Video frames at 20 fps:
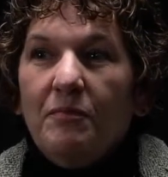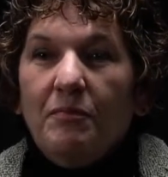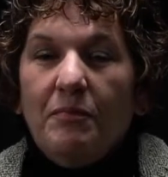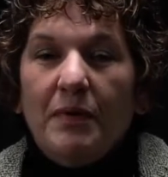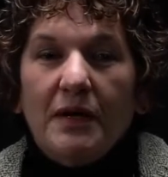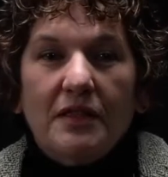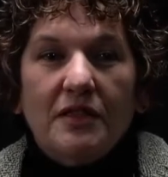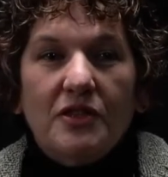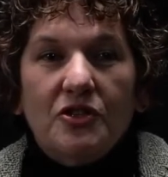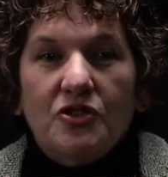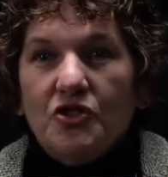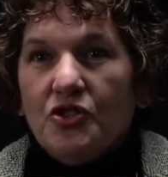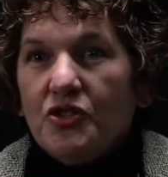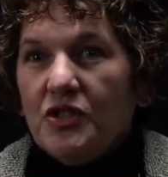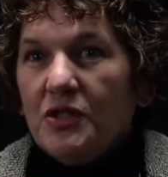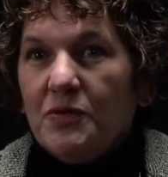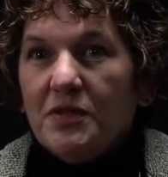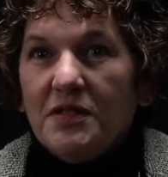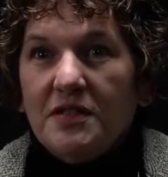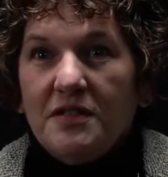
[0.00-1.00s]
But the
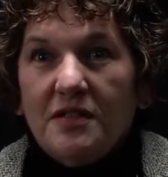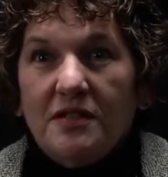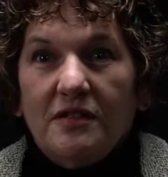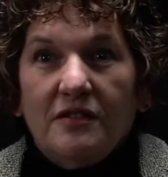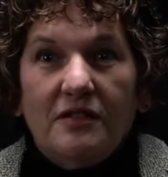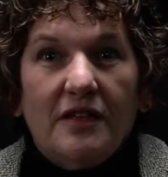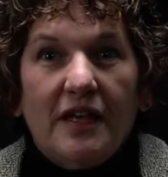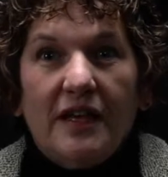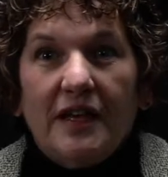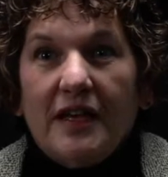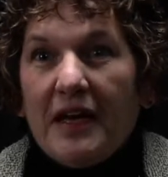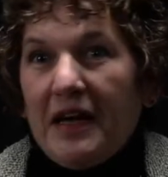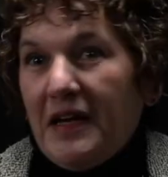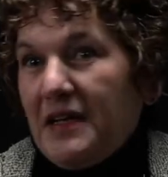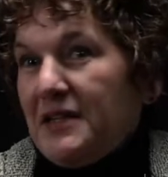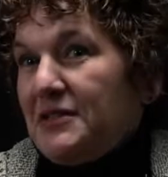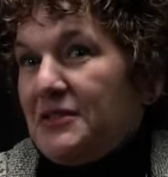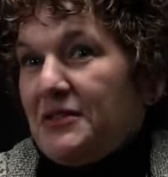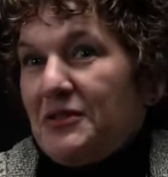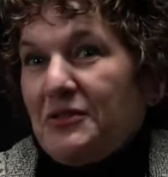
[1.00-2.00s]
journey was still like,
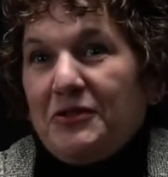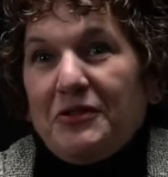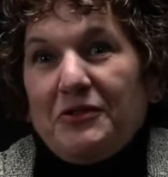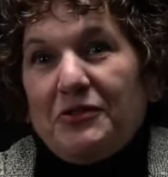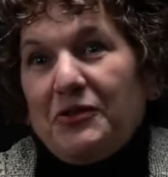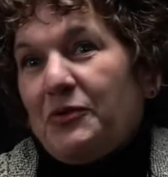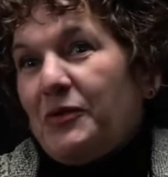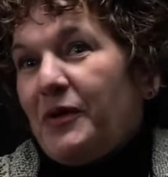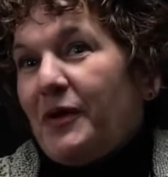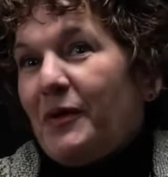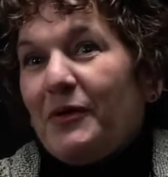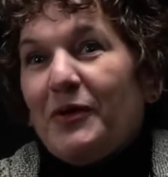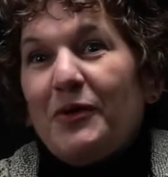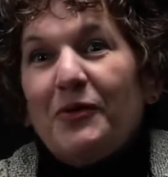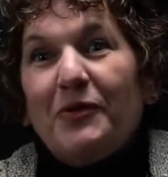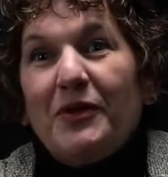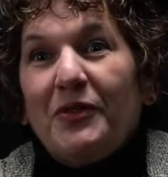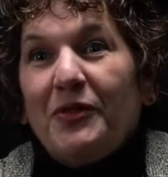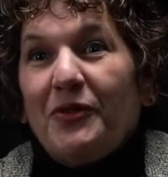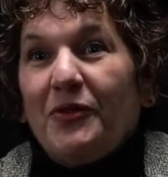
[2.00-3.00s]
I still don't know where I'm
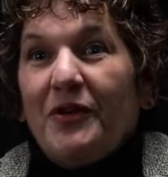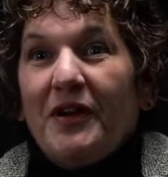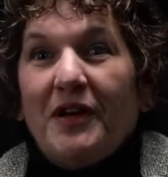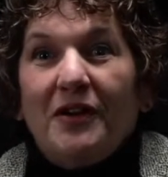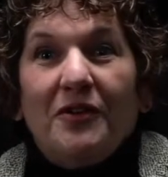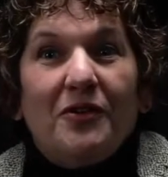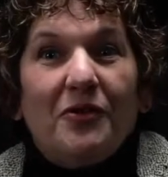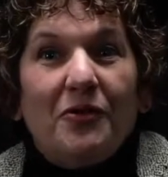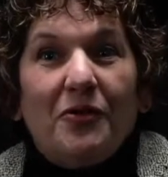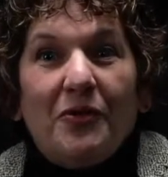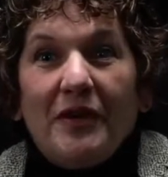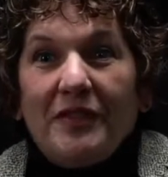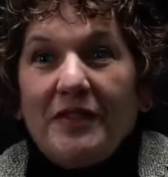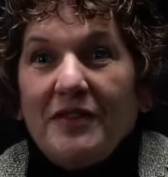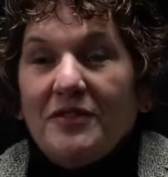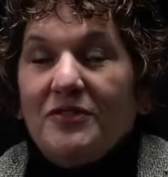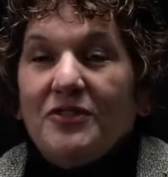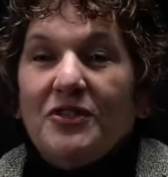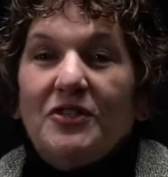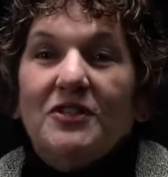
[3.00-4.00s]
going, Lord. I don't know what
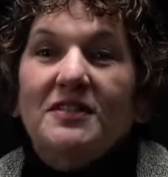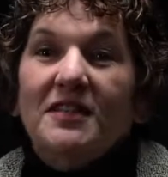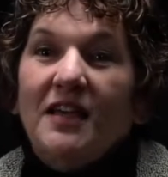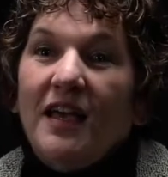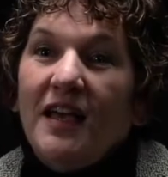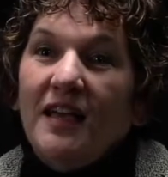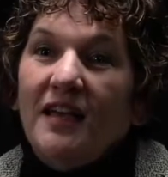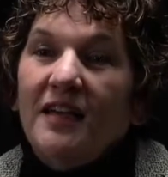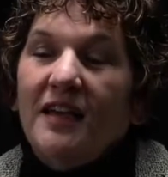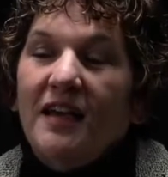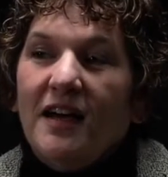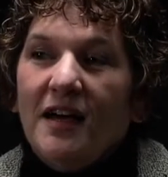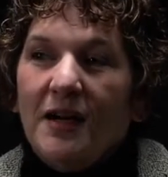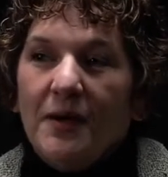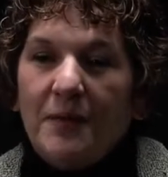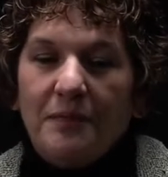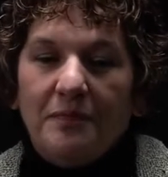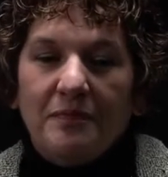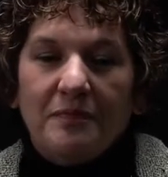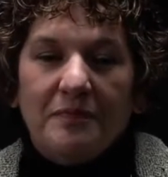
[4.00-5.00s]
this looks like.
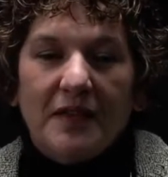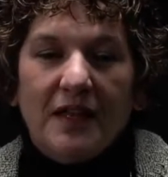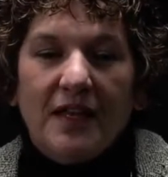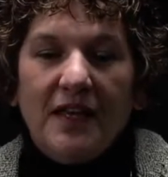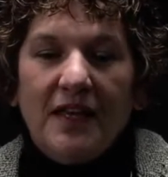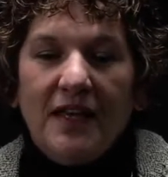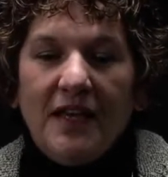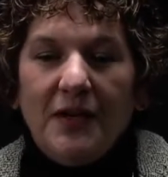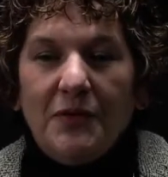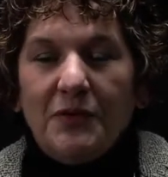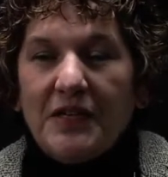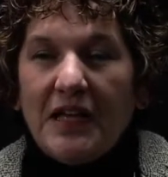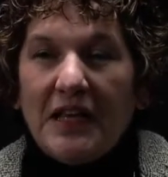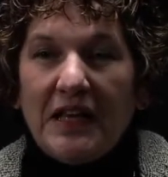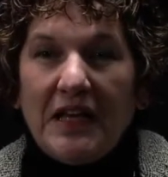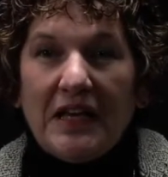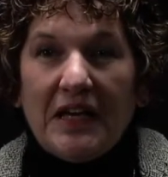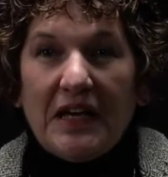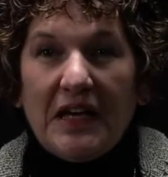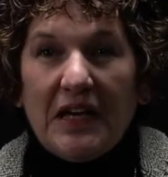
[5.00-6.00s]
It was kind of
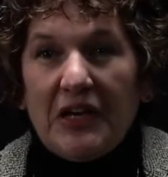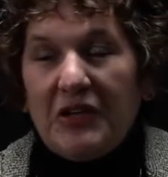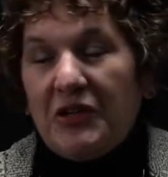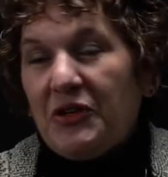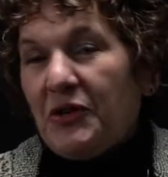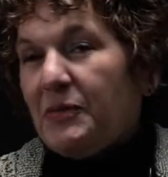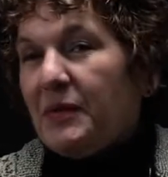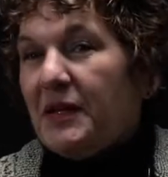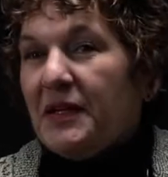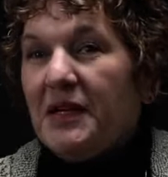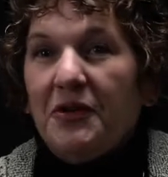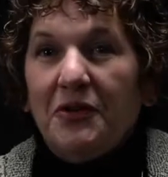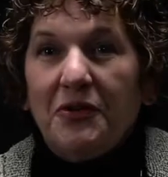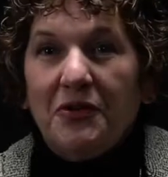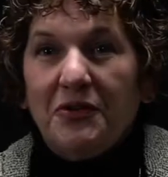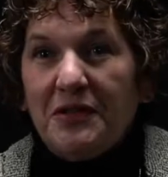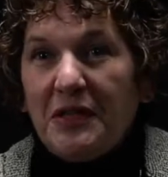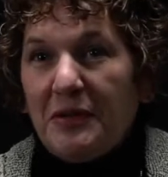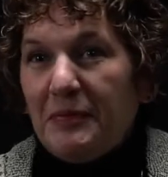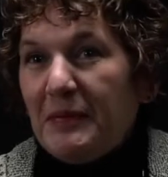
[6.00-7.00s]
like, I know I'm going to
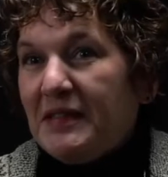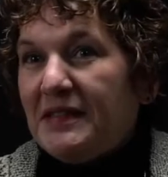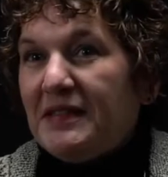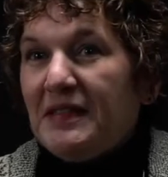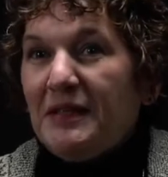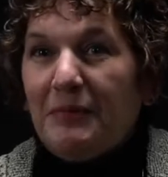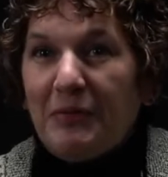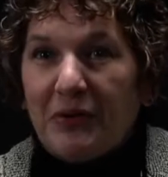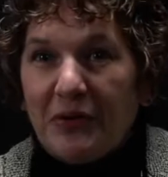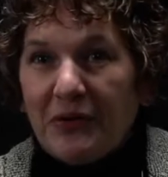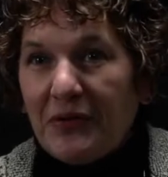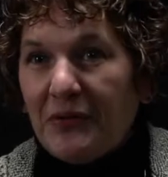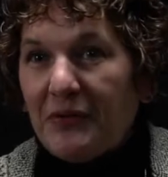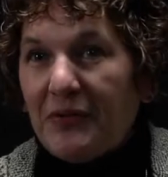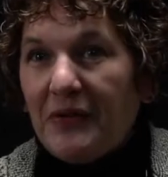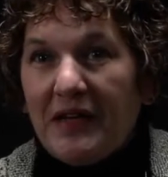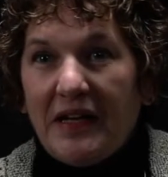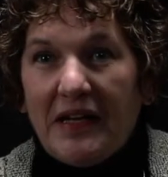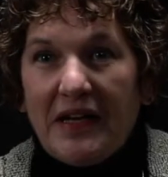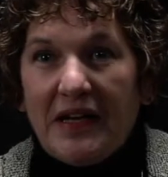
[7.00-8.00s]
go to the big city of Portland
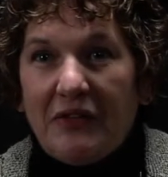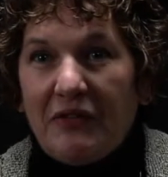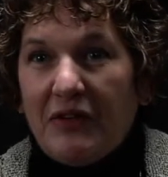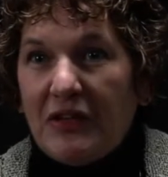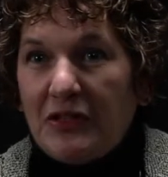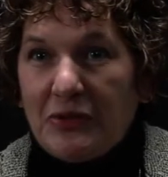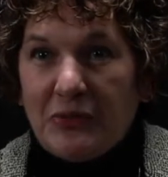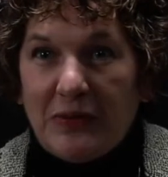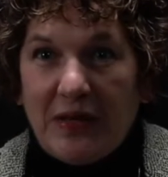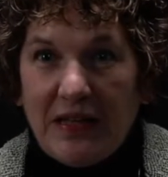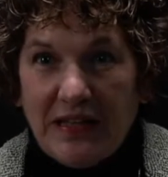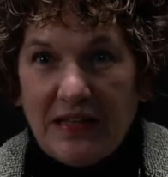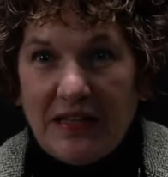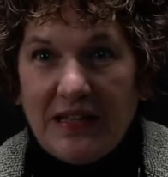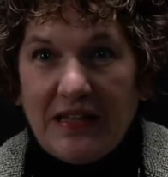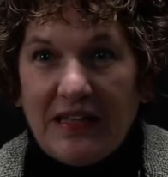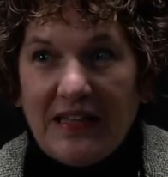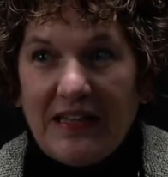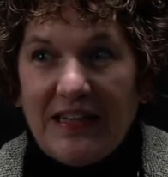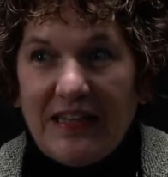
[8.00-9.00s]
when I graduate.
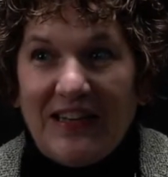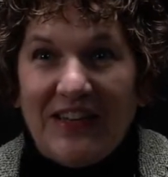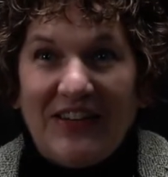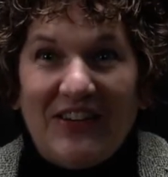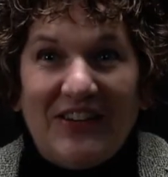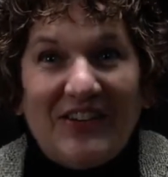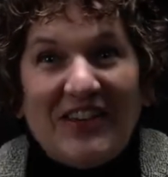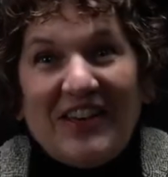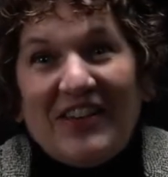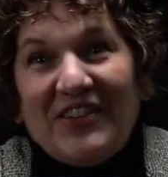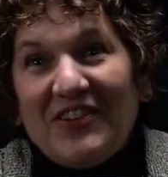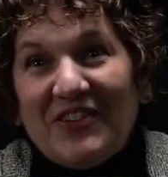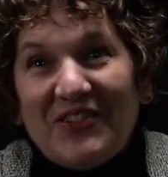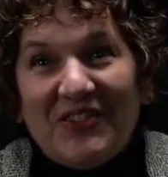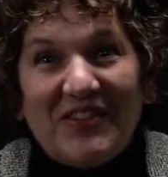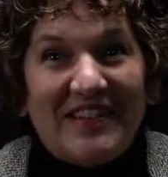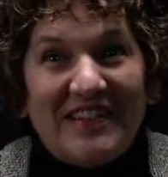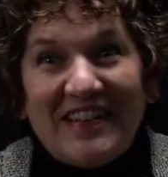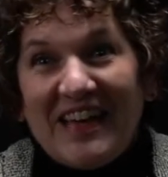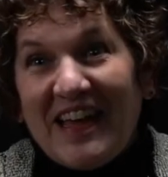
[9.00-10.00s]
Okay, Lord,
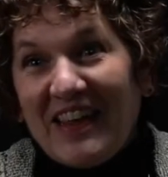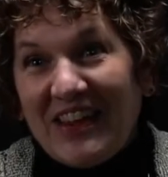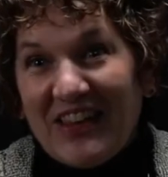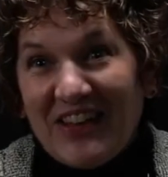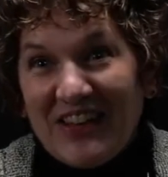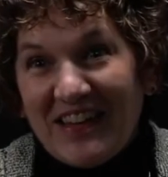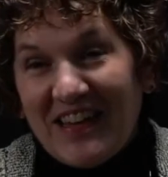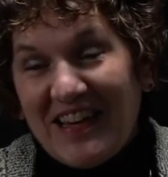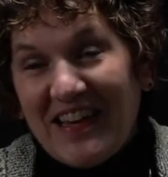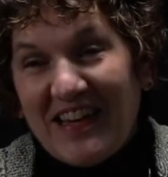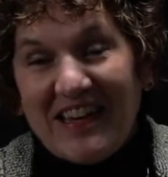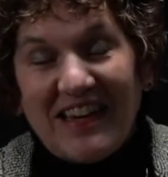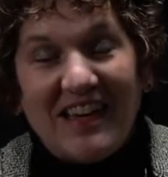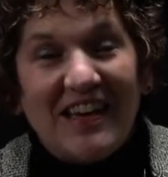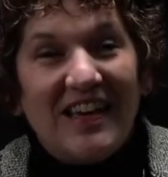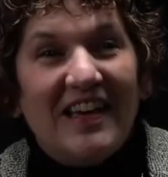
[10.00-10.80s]
what does that look like?